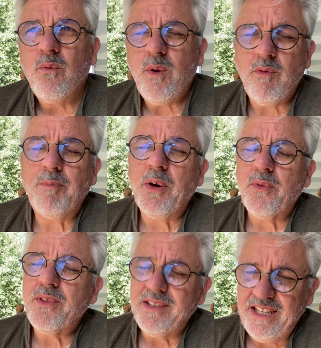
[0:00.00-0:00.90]
we will
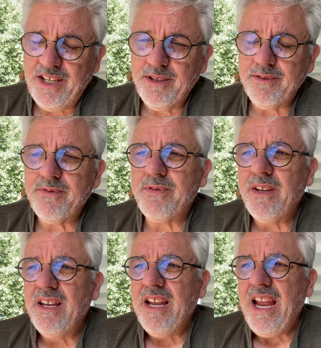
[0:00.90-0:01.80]
both live
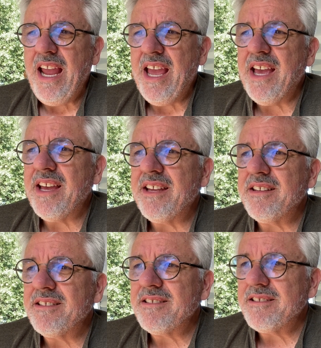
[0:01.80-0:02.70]

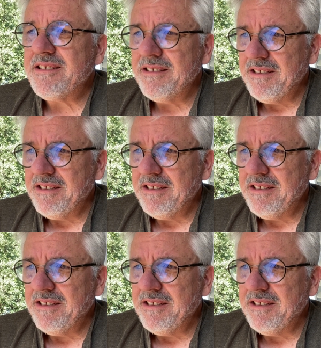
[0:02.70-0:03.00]
and